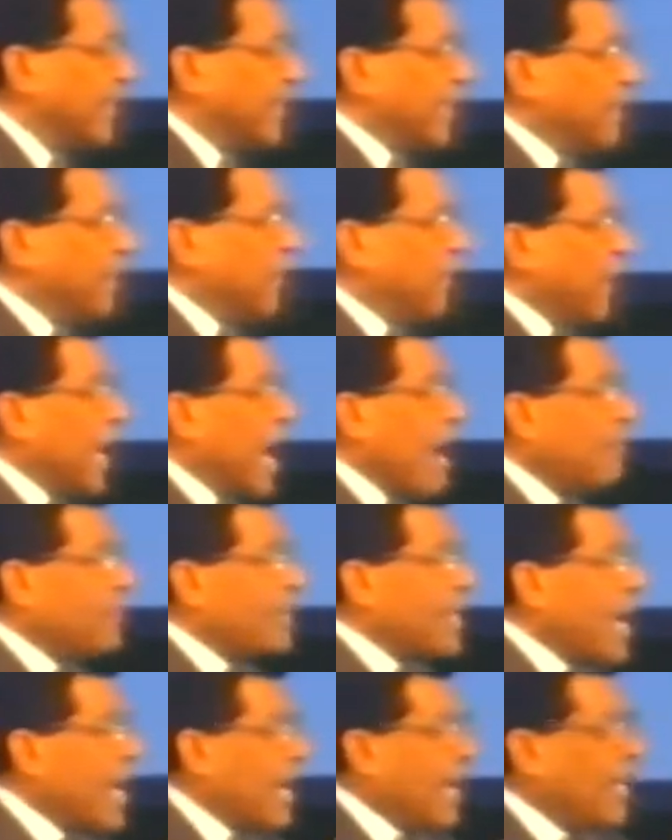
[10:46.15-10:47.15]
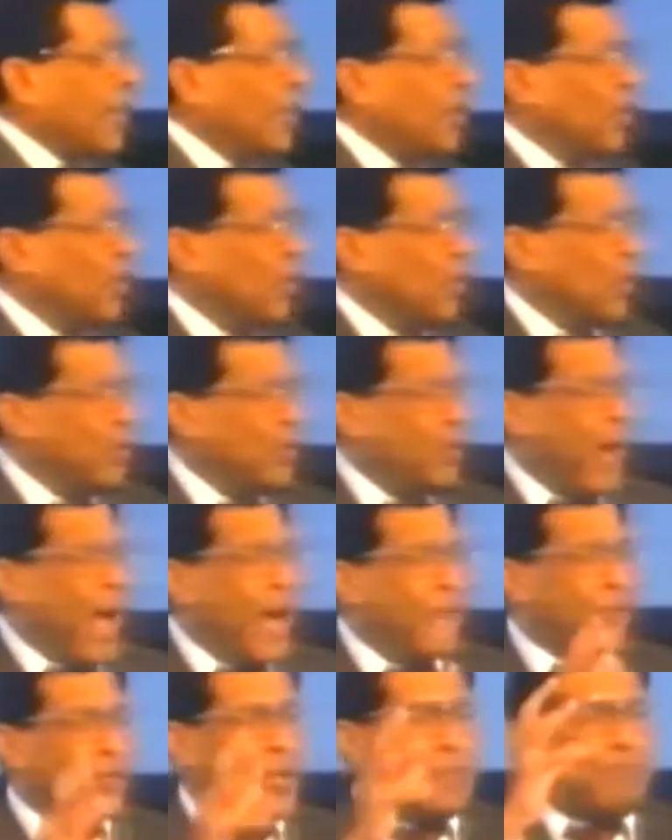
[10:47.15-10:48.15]
Timothy, I'm telling you, you
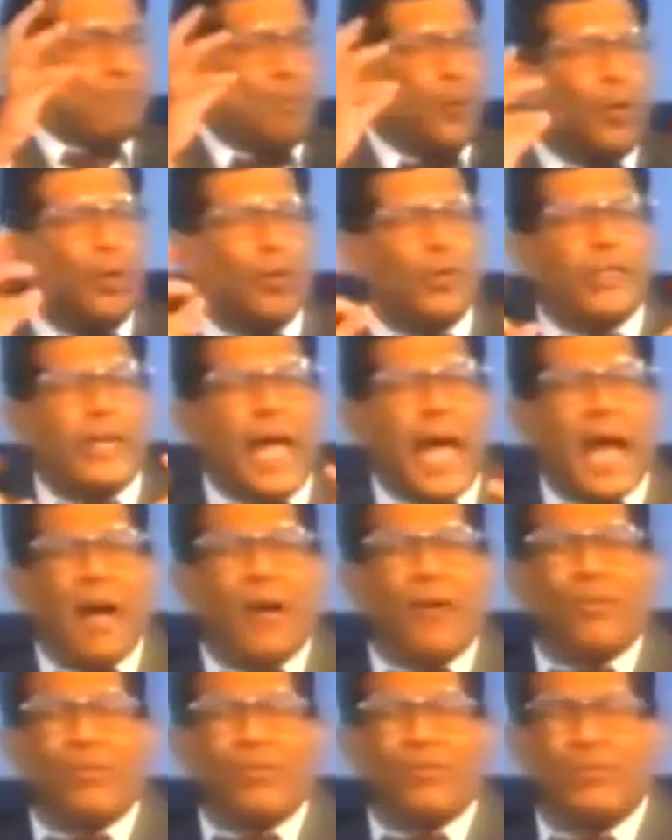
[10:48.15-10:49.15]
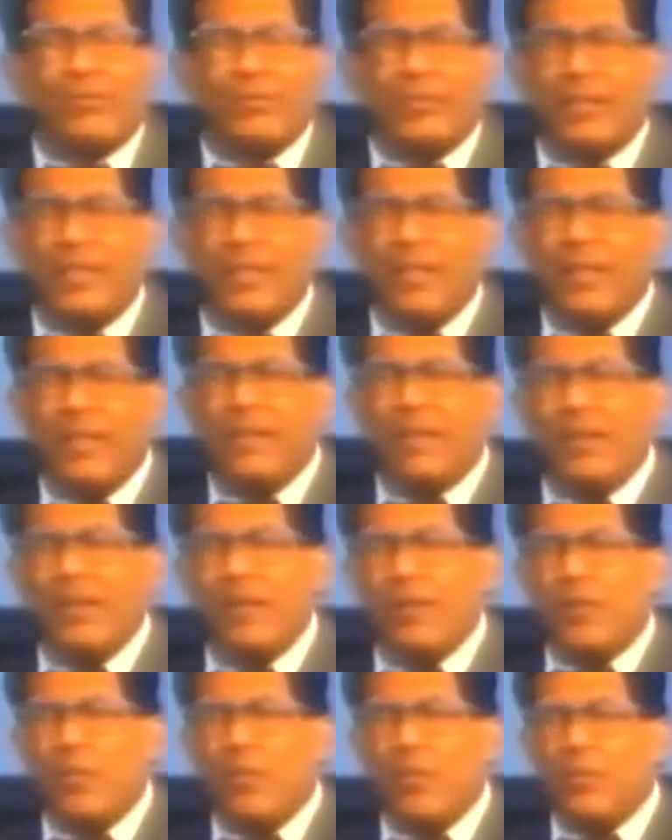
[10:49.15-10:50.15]
have to pull down
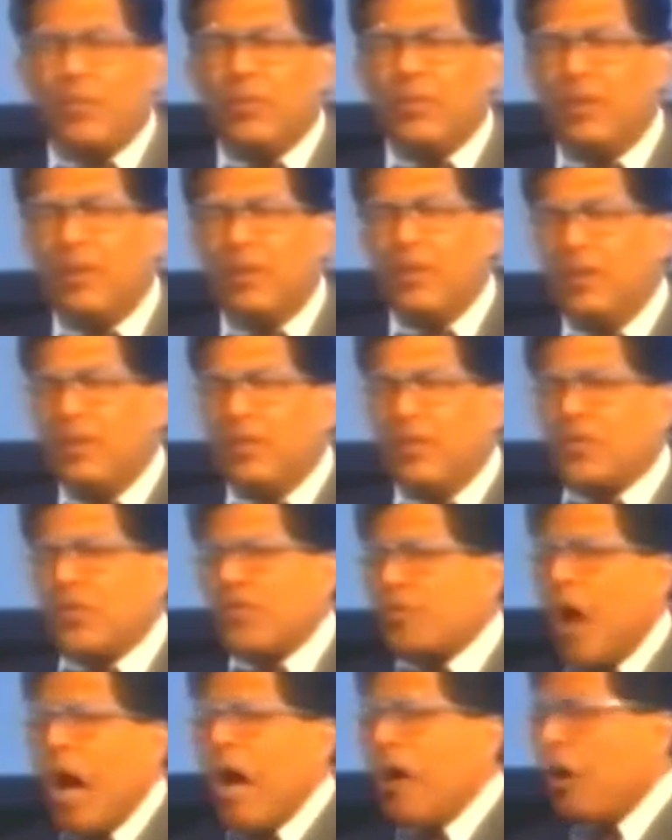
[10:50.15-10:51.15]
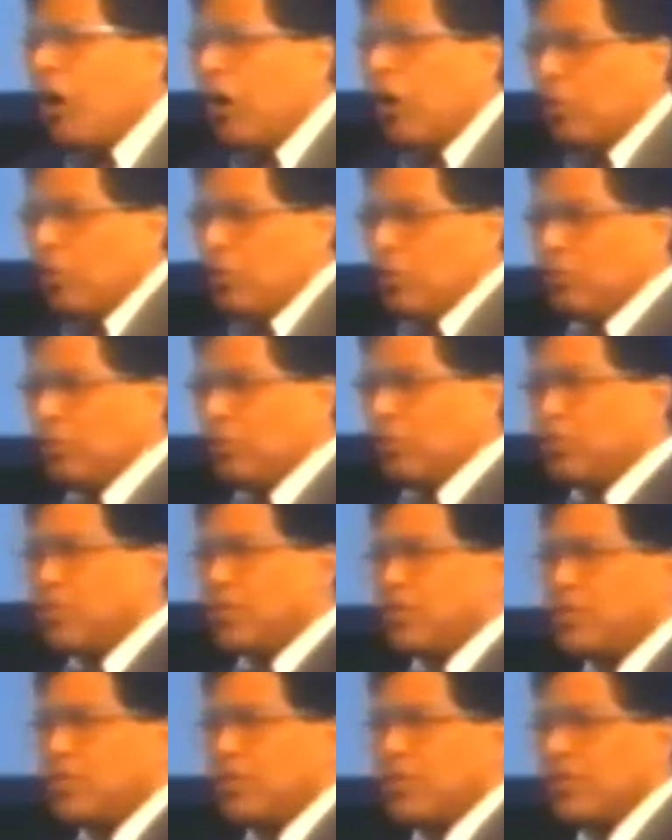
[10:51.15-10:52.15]

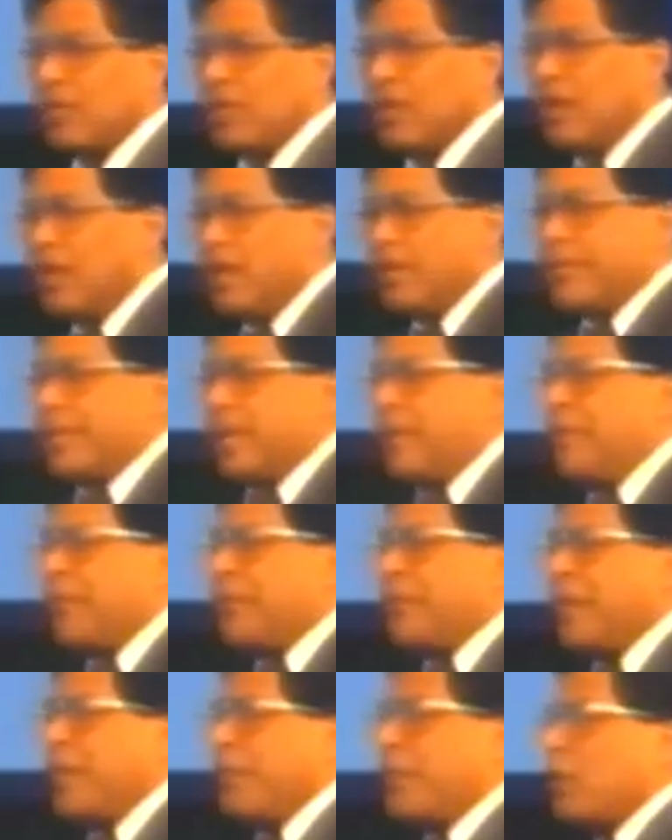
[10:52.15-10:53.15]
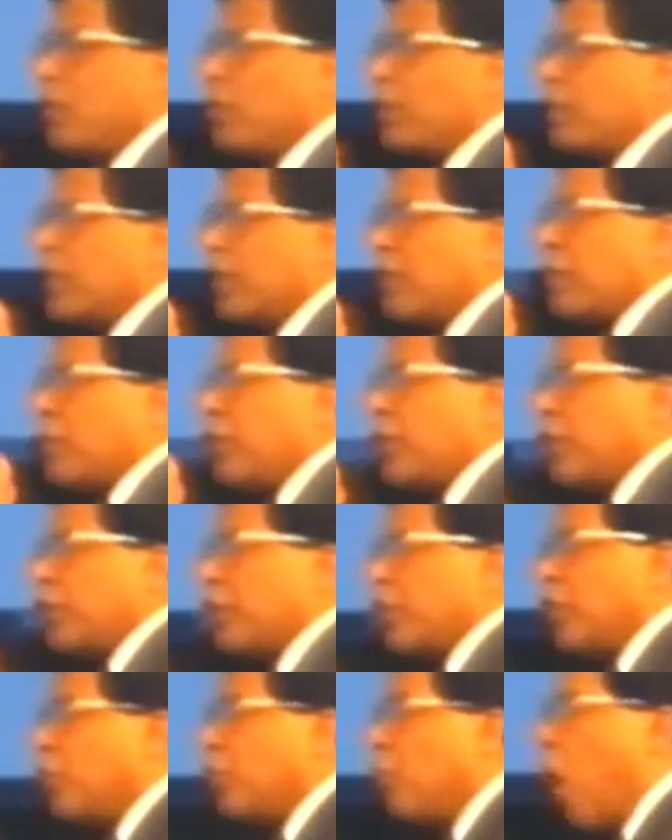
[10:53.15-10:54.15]
strongholds. Timothy, the
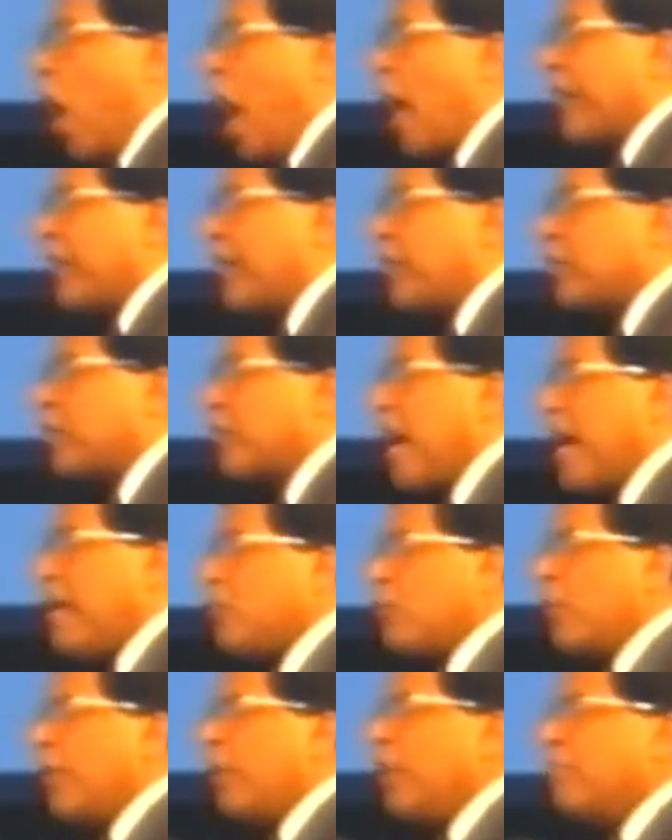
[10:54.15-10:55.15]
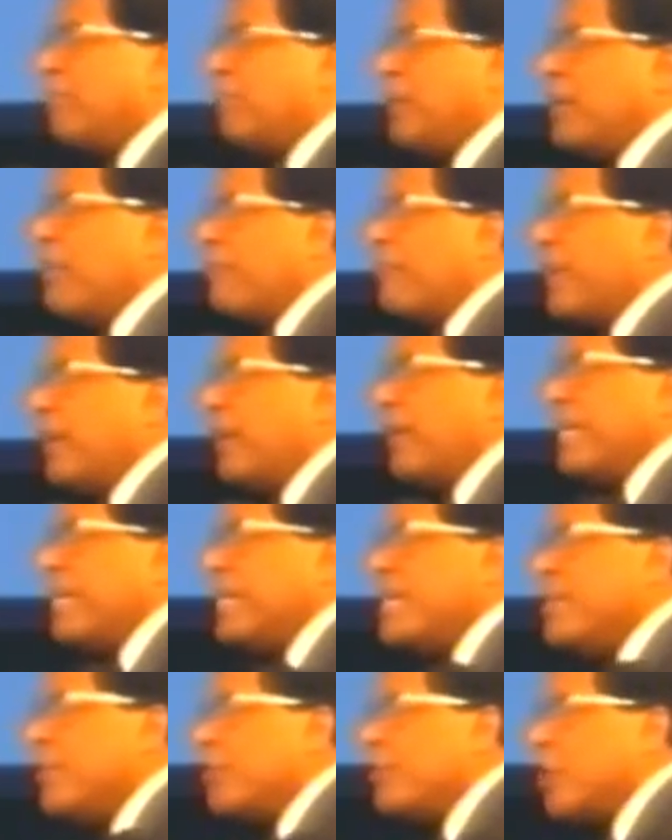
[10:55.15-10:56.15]
Christian walk is not going to be a very
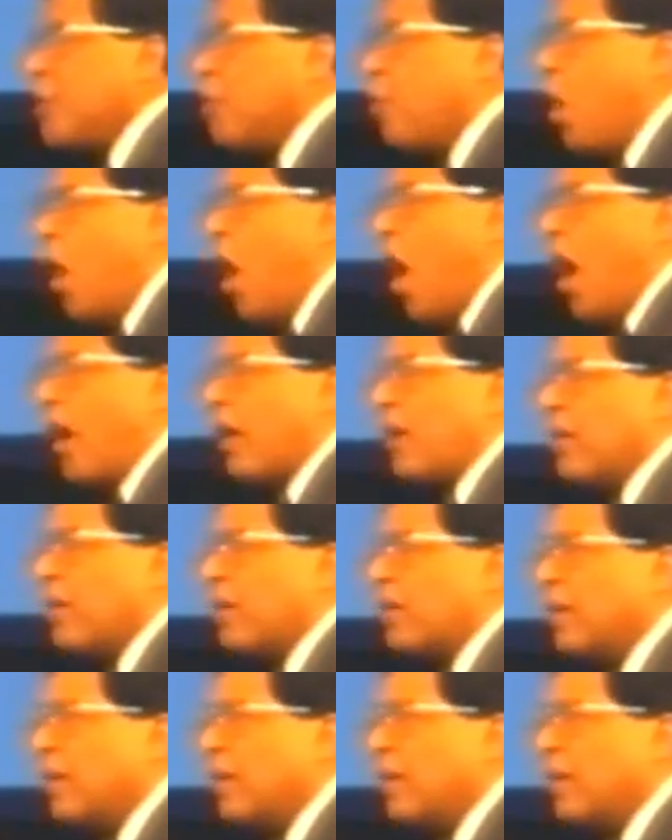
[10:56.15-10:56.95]
easy walk.